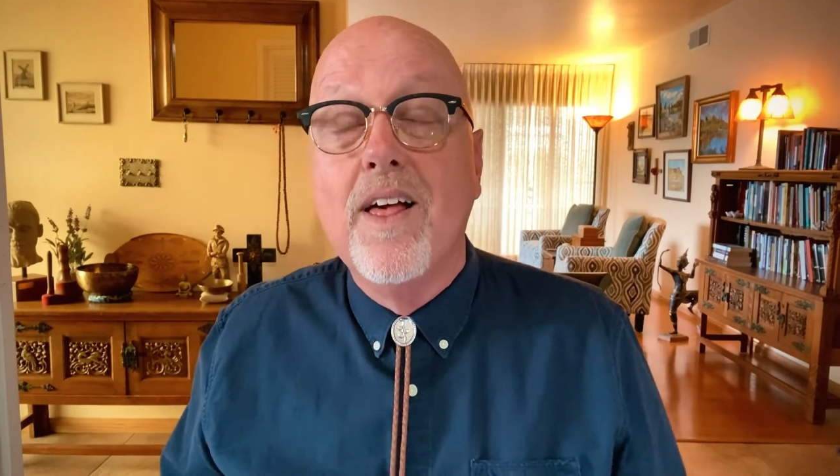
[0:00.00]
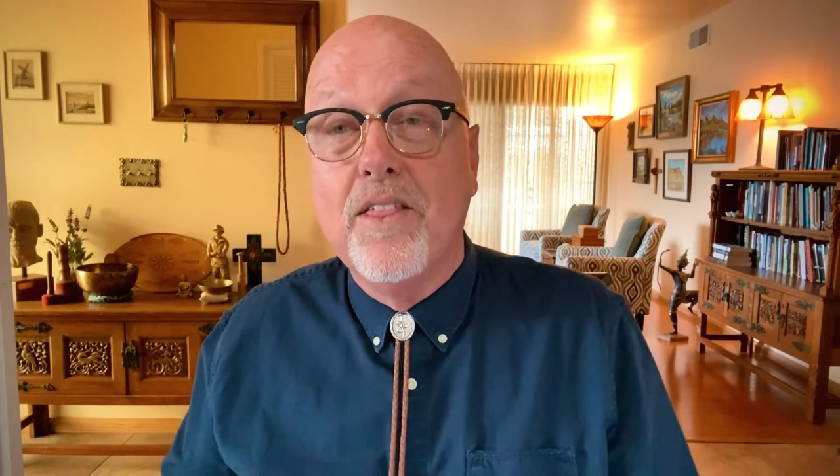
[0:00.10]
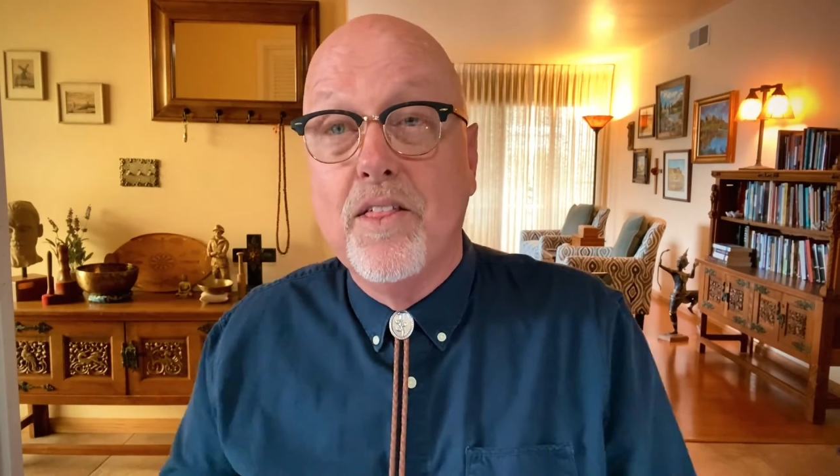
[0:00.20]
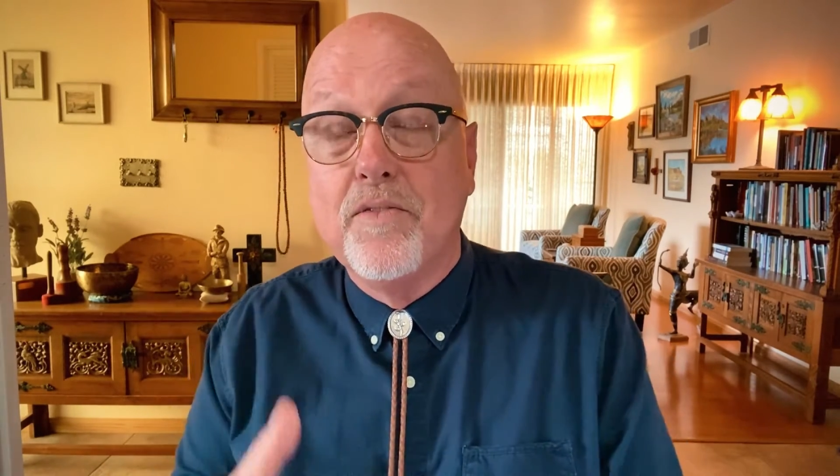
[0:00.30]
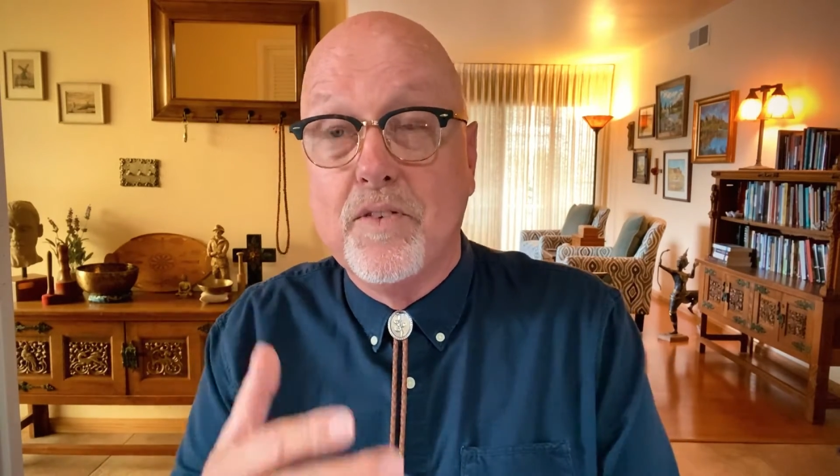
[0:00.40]

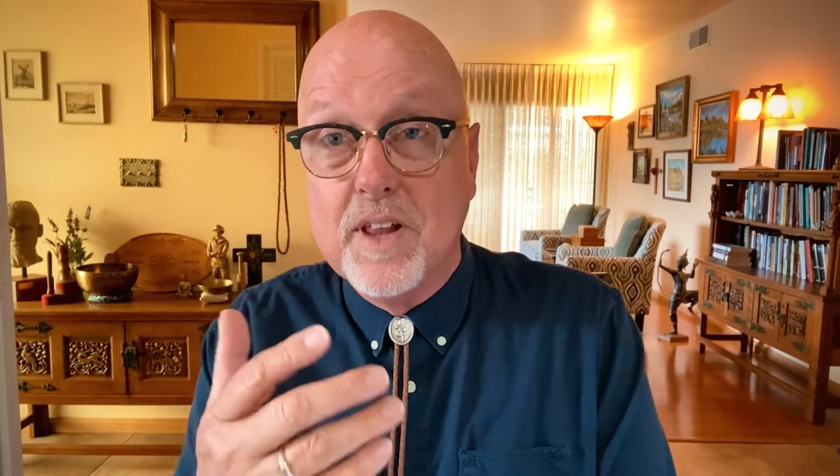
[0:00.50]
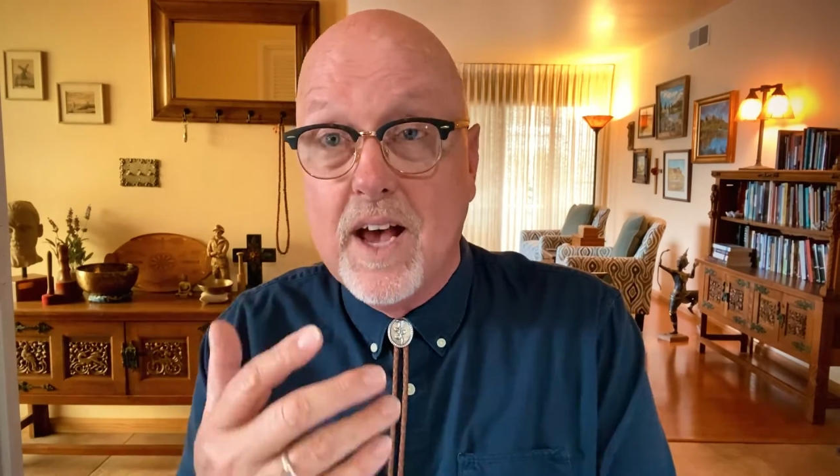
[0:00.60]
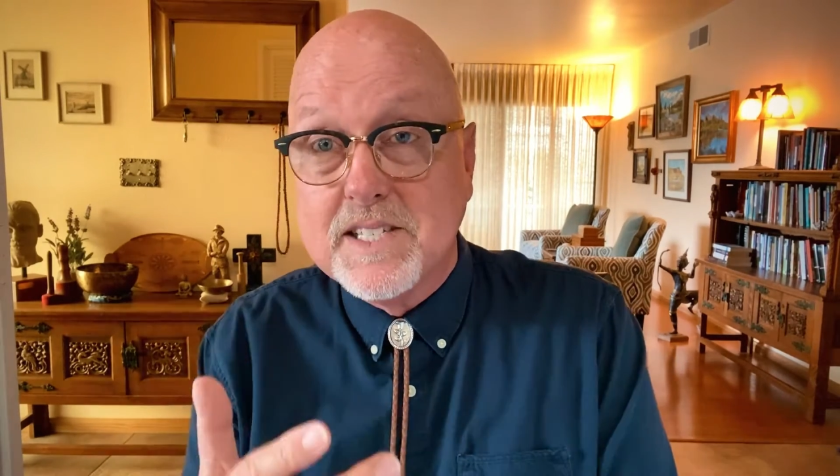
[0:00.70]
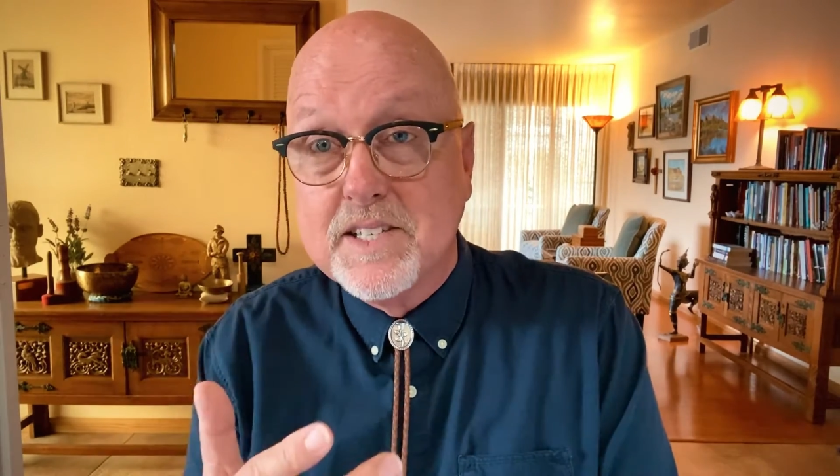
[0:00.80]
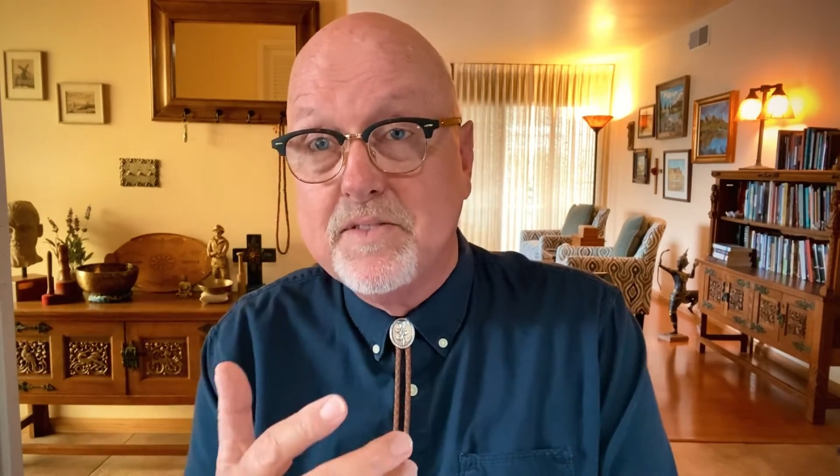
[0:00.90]
The
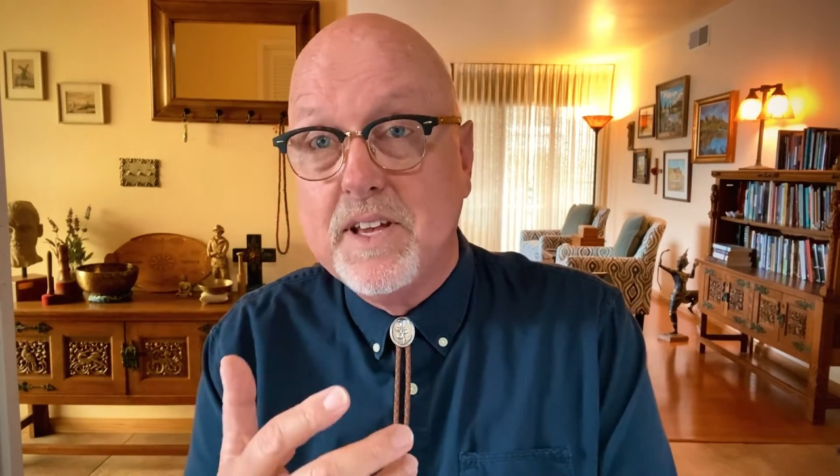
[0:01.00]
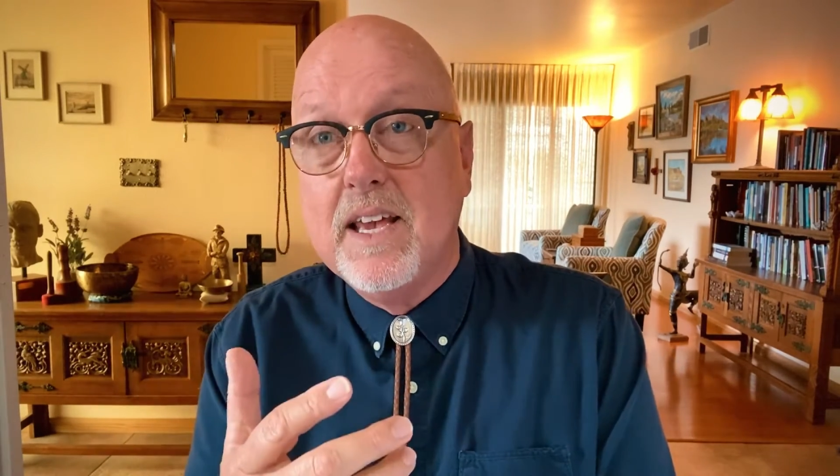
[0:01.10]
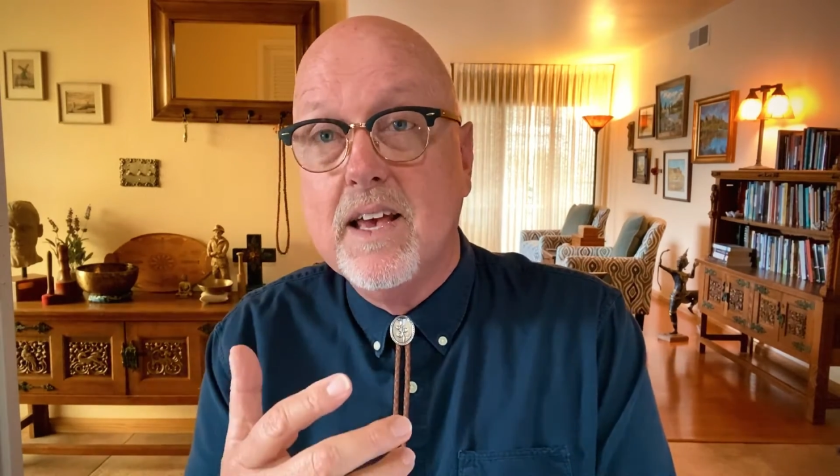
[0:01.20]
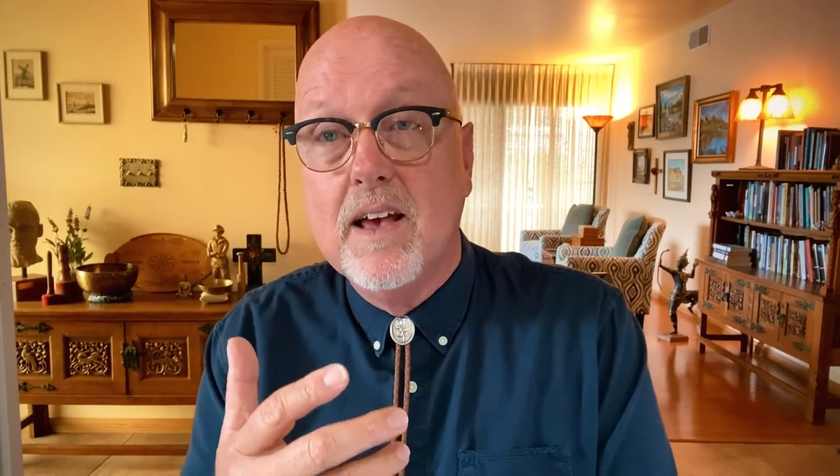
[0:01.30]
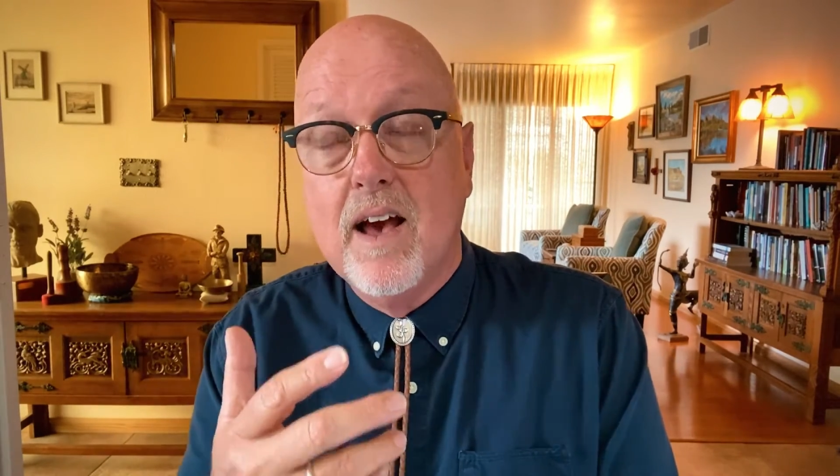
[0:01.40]

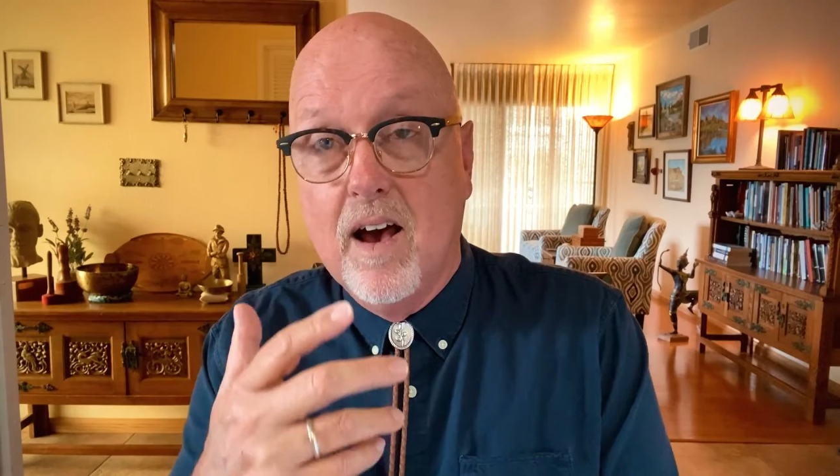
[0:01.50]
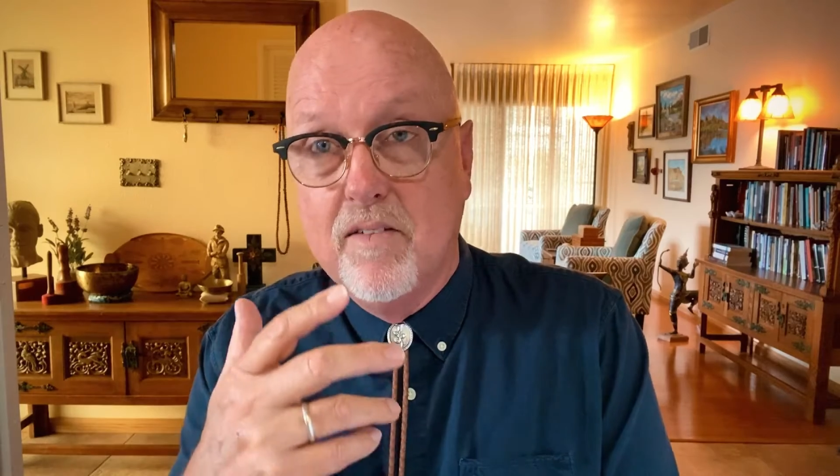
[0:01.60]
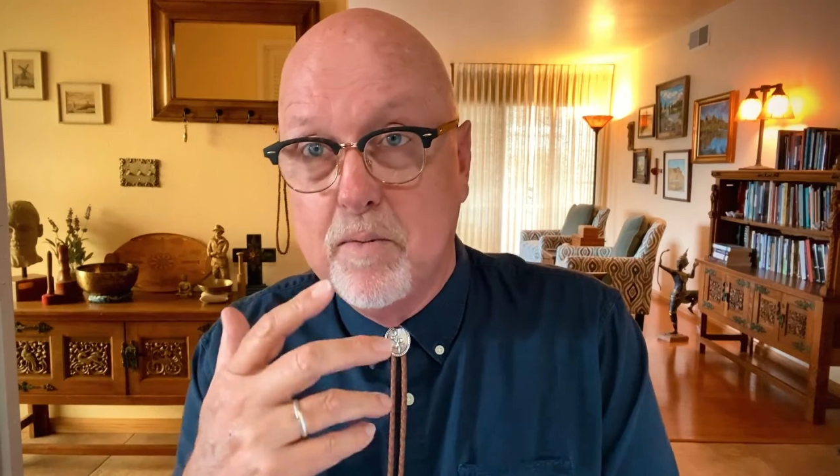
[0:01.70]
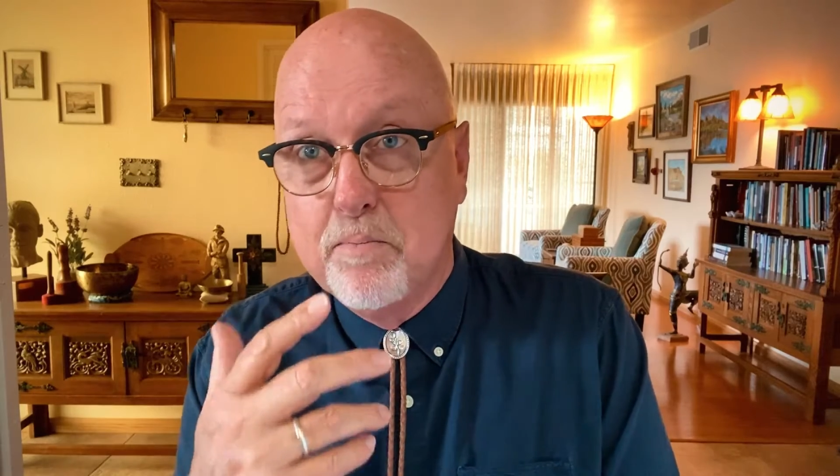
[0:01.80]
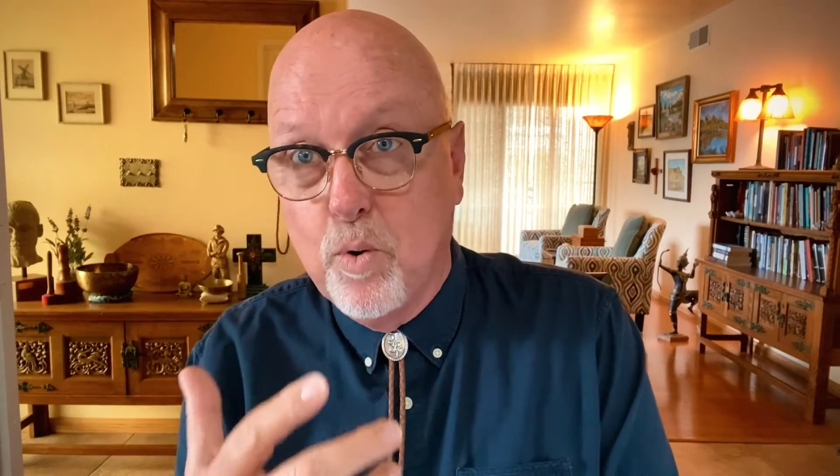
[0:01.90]
Philosophy of
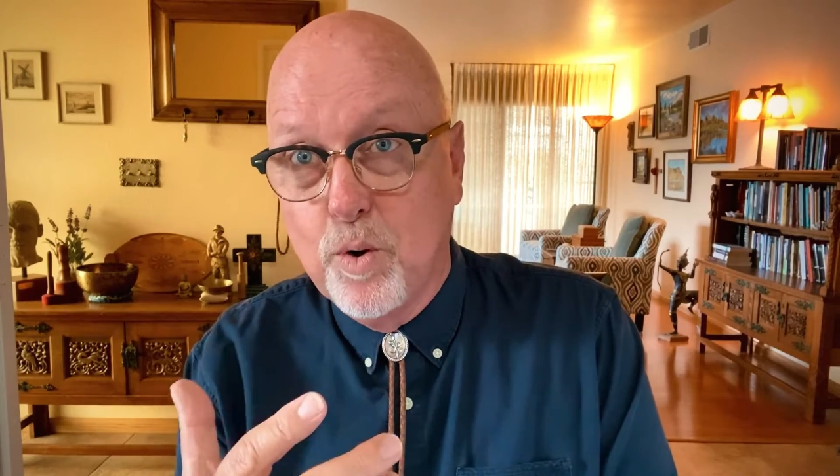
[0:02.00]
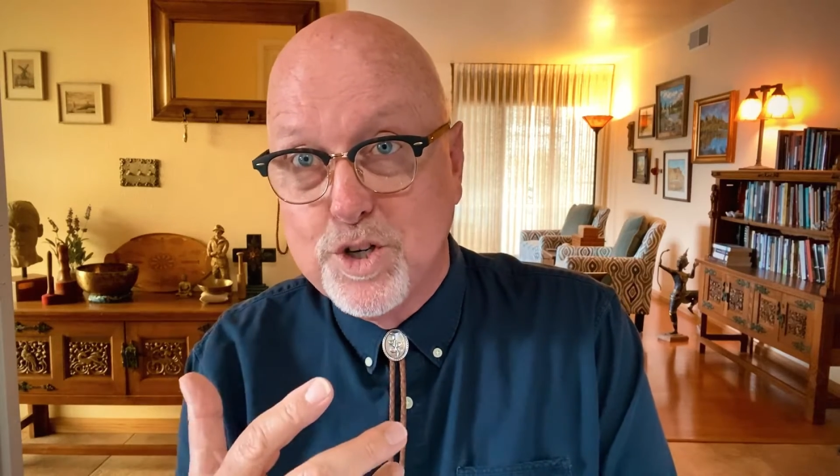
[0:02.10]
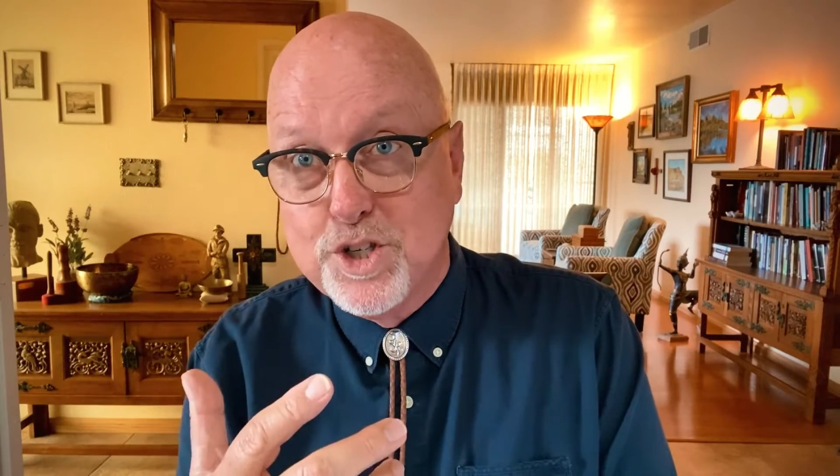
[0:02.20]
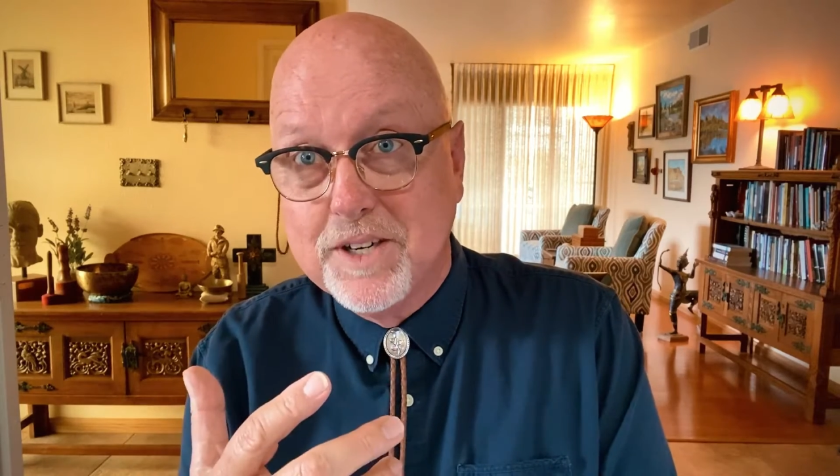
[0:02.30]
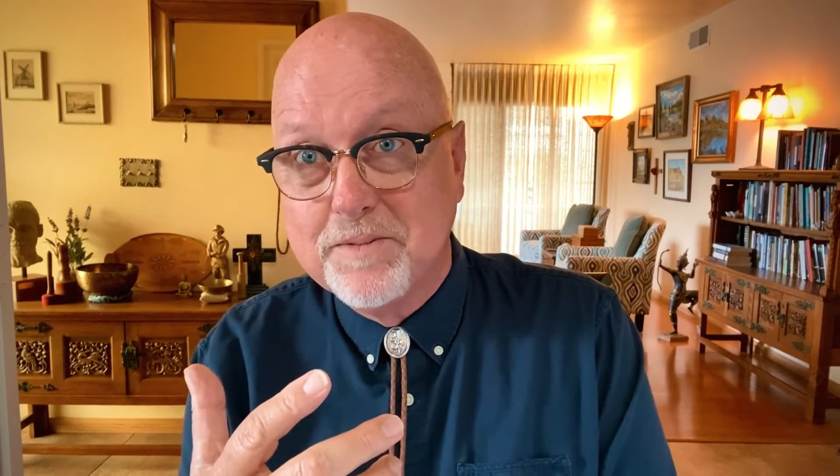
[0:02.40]

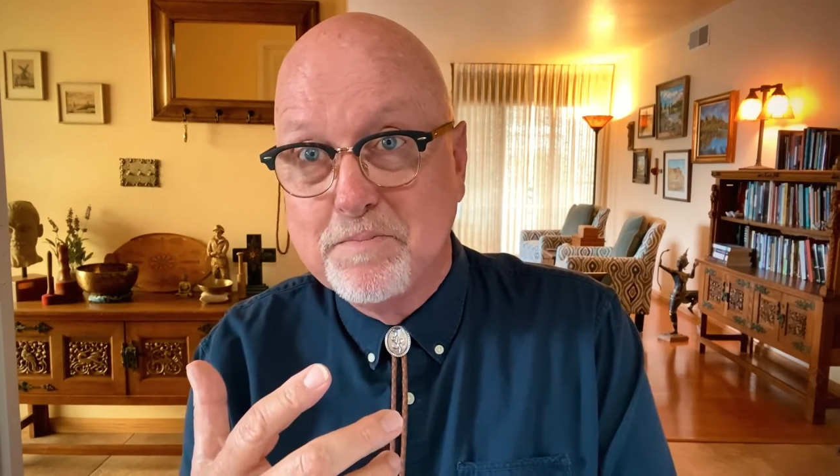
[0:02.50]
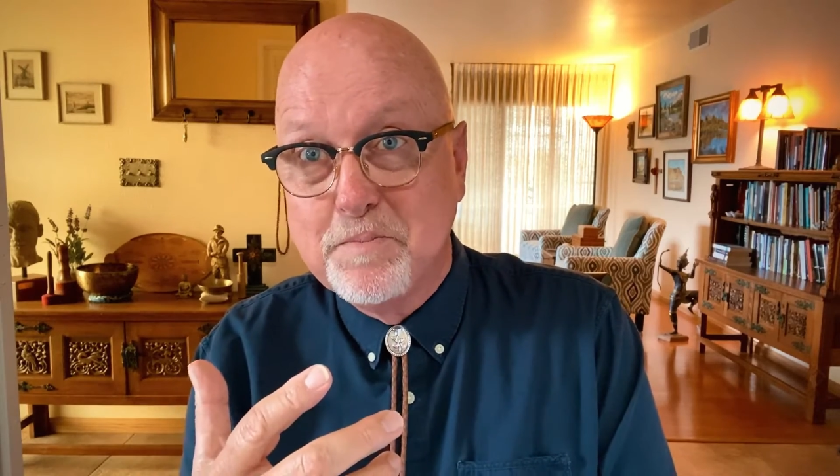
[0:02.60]
Abortion.